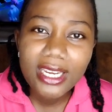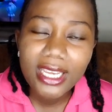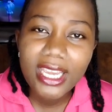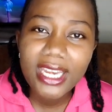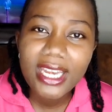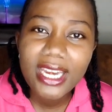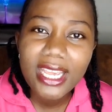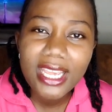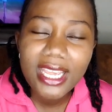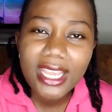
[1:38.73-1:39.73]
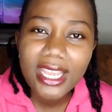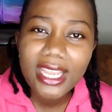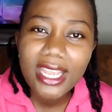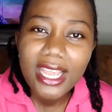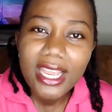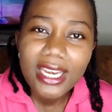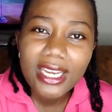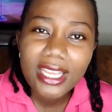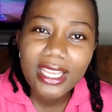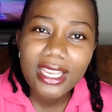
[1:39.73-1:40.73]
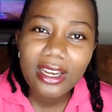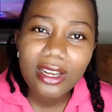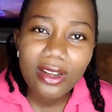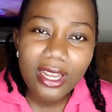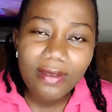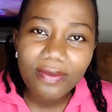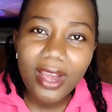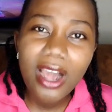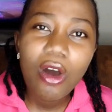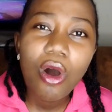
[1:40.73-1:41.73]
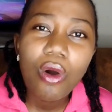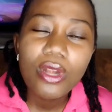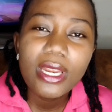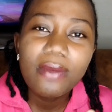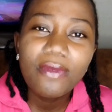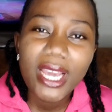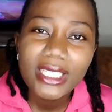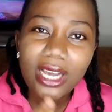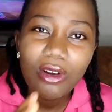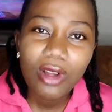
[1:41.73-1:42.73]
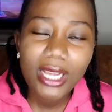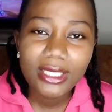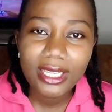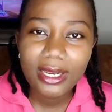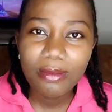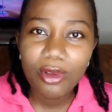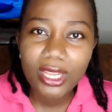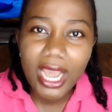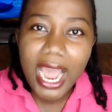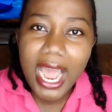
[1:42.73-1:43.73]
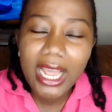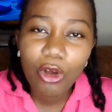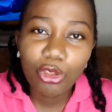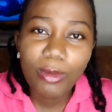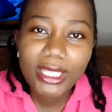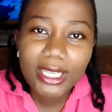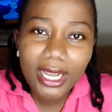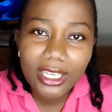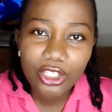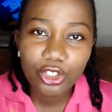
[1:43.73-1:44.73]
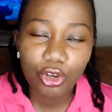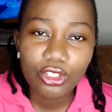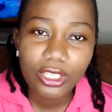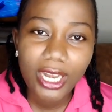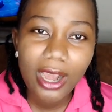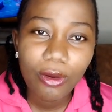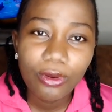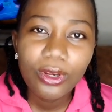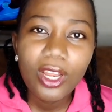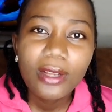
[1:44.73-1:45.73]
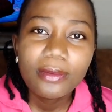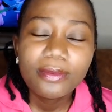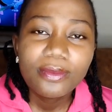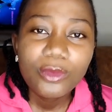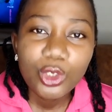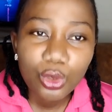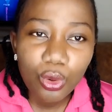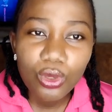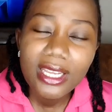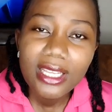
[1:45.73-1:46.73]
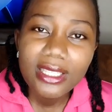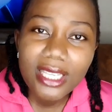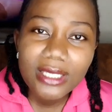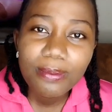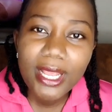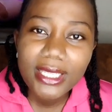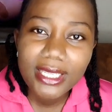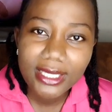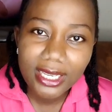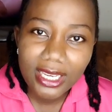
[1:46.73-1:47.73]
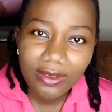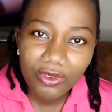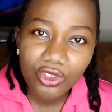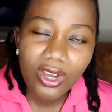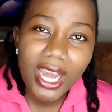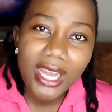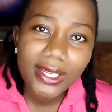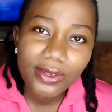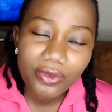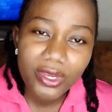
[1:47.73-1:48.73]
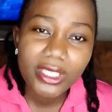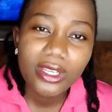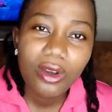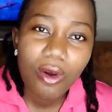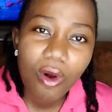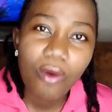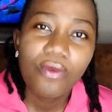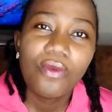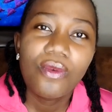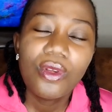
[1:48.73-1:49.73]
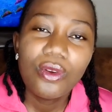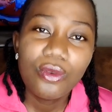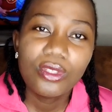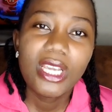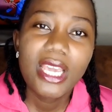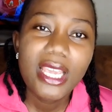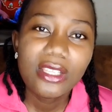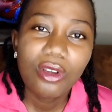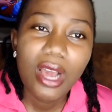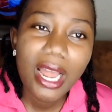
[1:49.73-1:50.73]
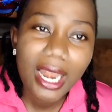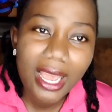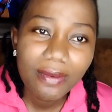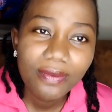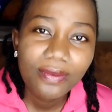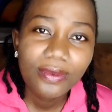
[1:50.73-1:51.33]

the kidney, the liver, all the vital organs in the body are automatically shut down. So this places the individual at the risk of losing his or her life.